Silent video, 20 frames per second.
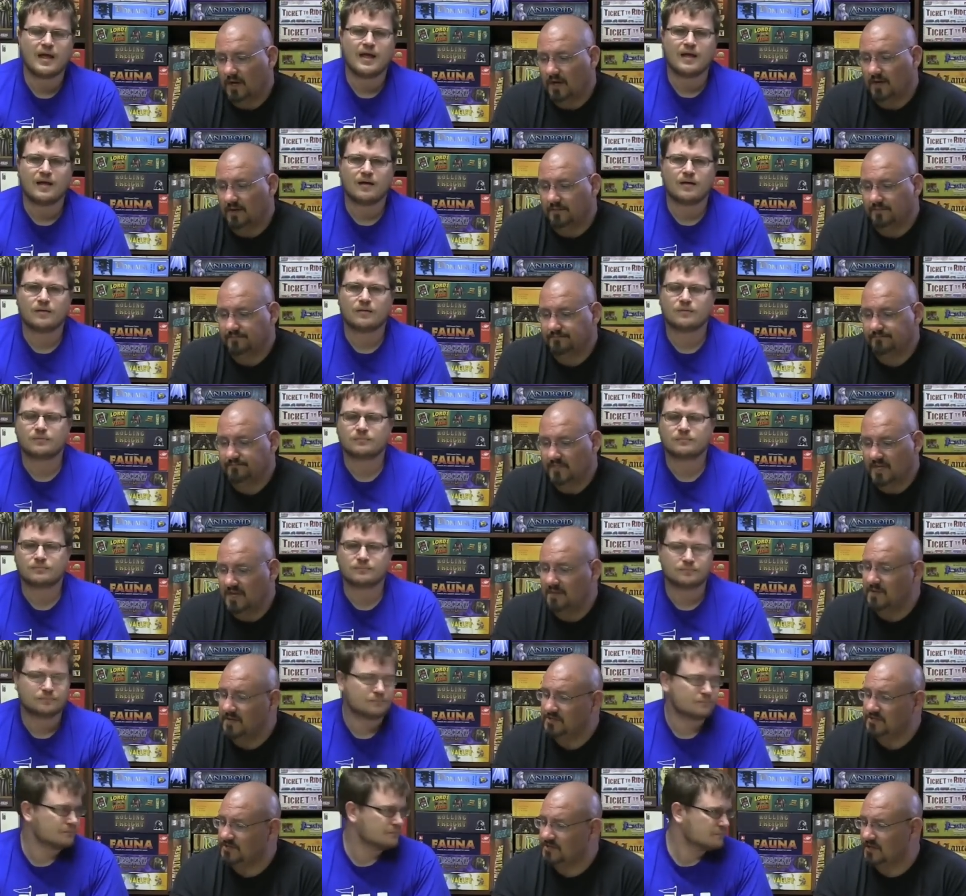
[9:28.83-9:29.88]
Speaker 1: Um,
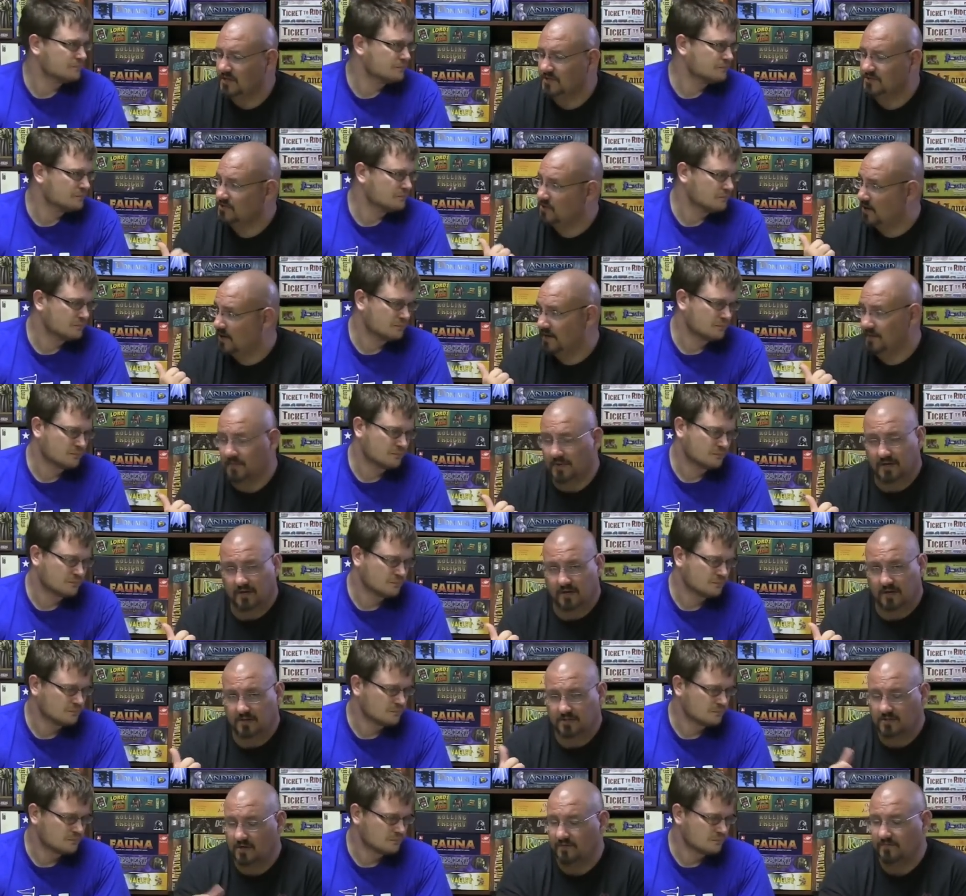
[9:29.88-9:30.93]
he mentioned the uh, sorry, I didn't mean to
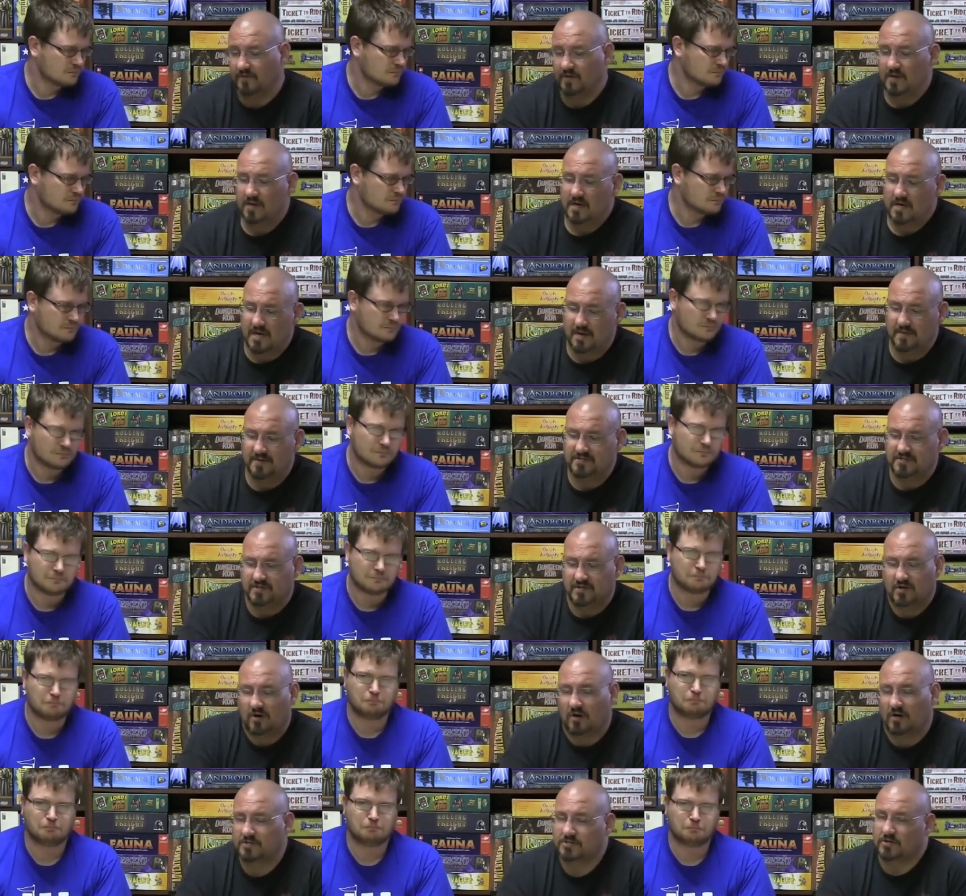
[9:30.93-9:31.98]
cut you off. He mentioned
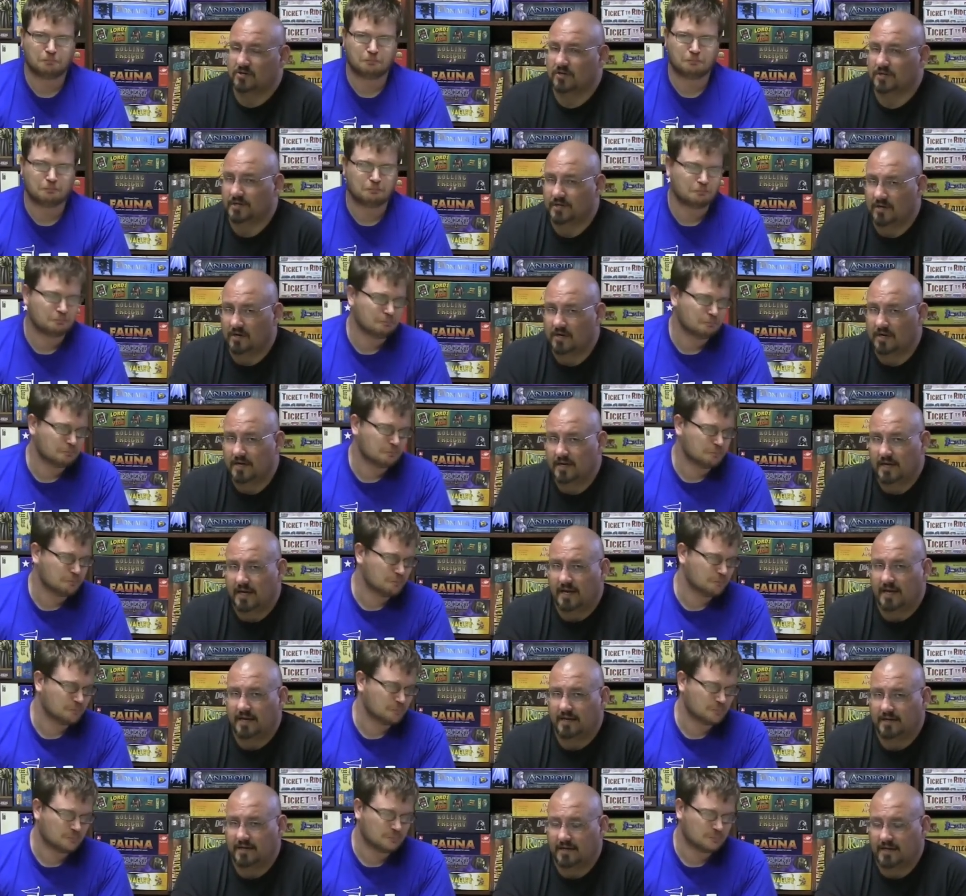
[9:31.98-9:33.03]
the cards earlier, and
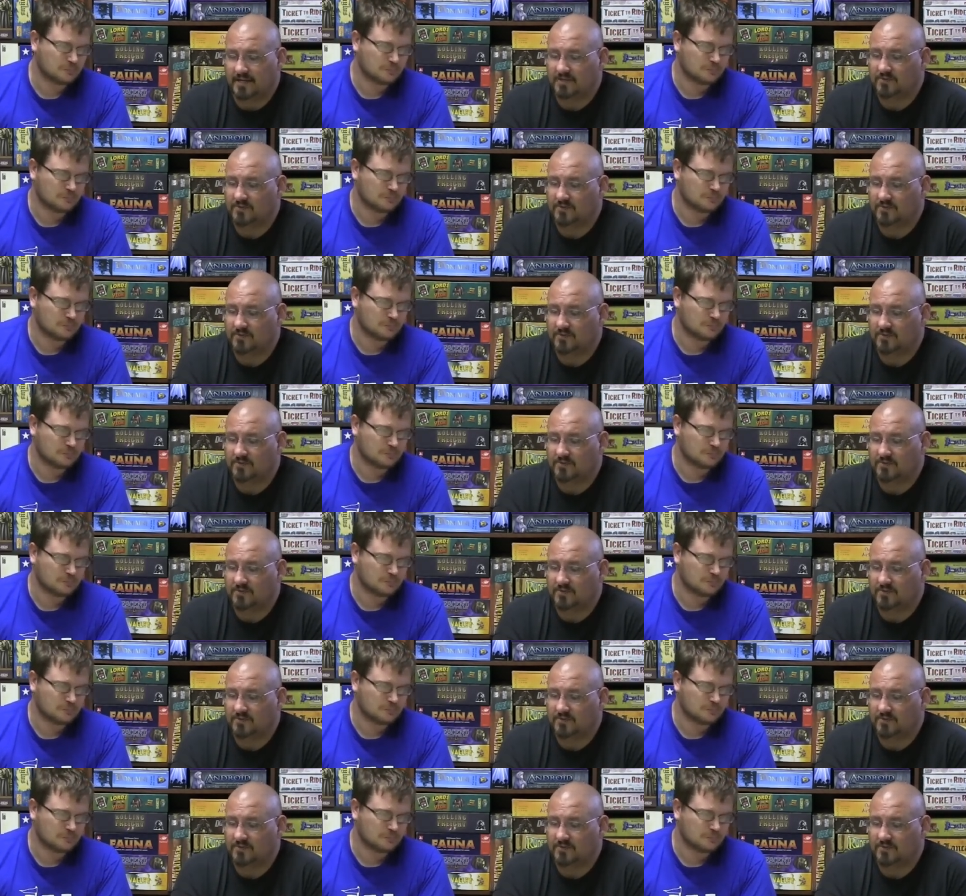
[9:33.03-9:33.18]
and